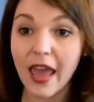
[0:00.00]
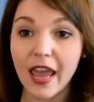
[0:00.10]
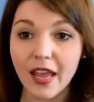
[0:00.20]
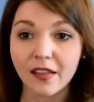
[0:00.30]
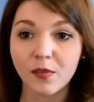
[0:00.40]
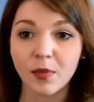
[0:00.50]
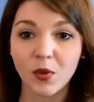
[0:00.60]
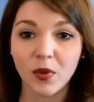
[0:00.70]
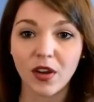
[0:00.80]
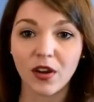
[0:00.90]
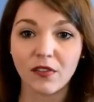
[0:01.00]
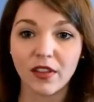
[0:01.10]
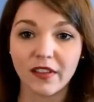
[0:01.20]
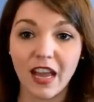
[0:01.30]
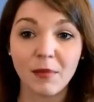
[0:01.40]
and be aware of the
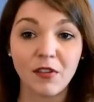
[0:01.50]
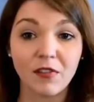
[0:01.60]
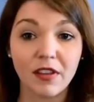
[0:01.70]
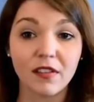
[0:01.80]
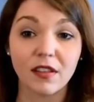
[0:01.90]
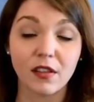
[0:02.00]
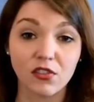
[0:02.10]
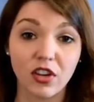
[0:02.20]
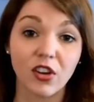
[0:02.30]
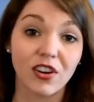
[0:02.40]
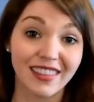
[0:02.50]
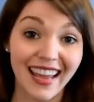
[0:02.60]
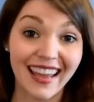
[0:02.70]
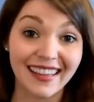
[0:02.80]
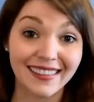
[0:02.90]
time at rest on the string or in the
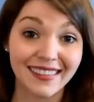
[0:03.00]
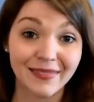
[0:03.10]
hands.